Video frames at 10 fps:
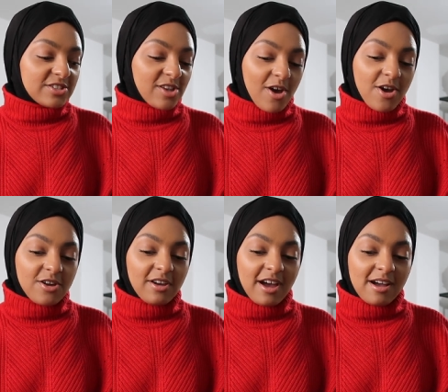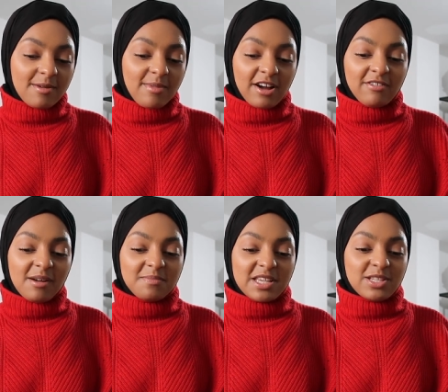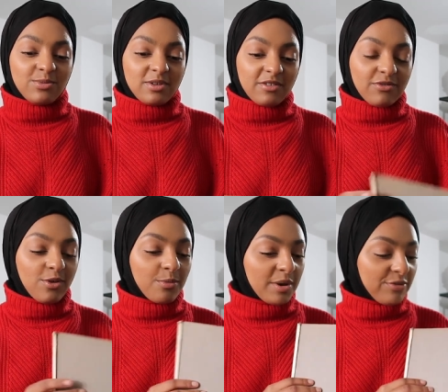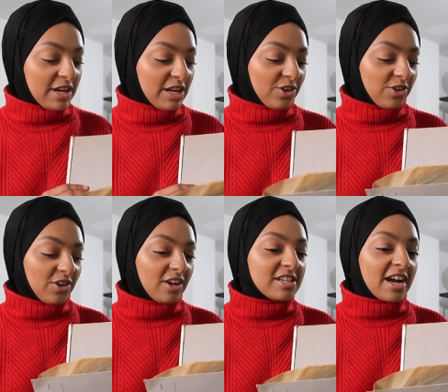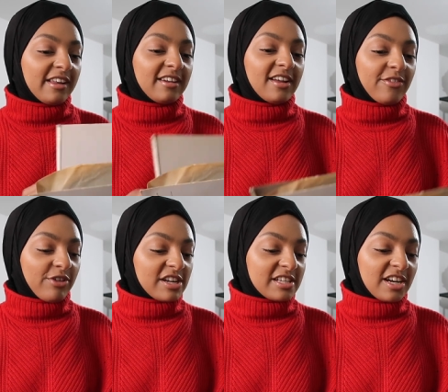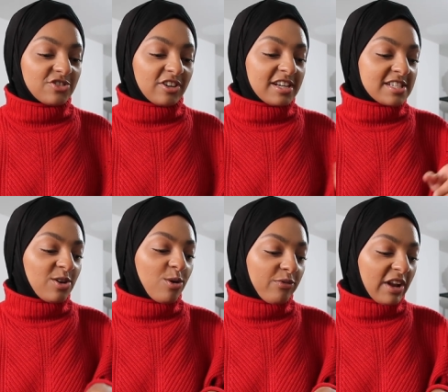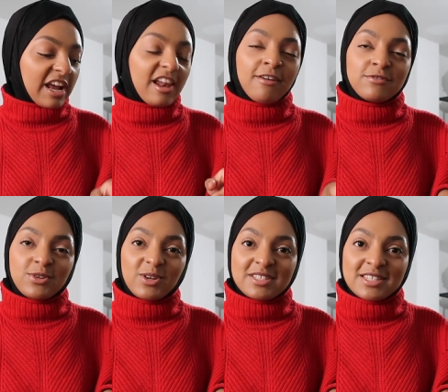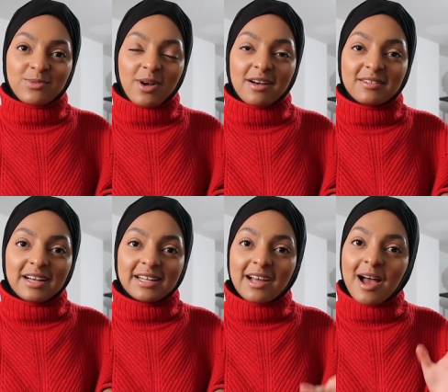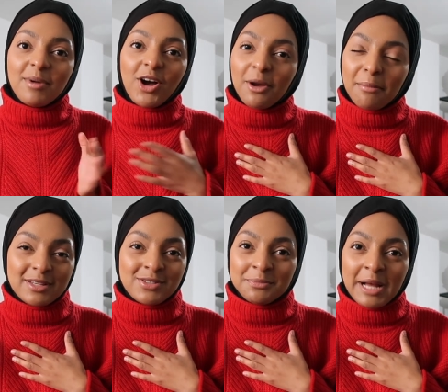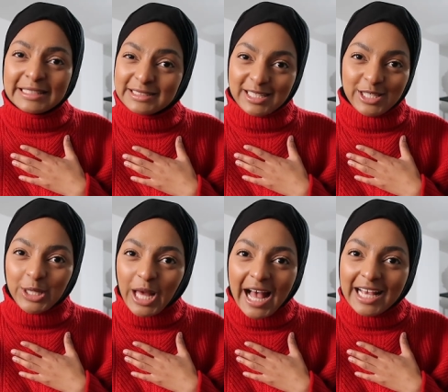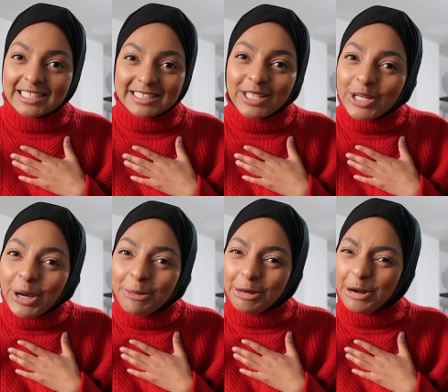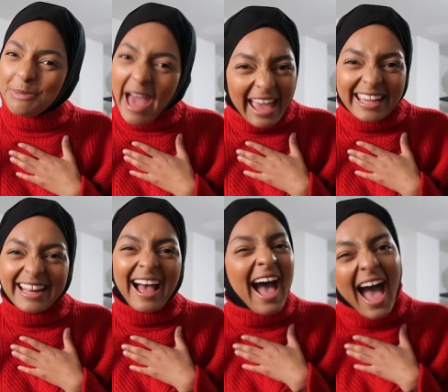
So um, I grabbed this one. I thought it would be really good. And Frank Sinatra does a lot of like love songs as well, and I'm a hopeless romantic, you guys. You know what I mean?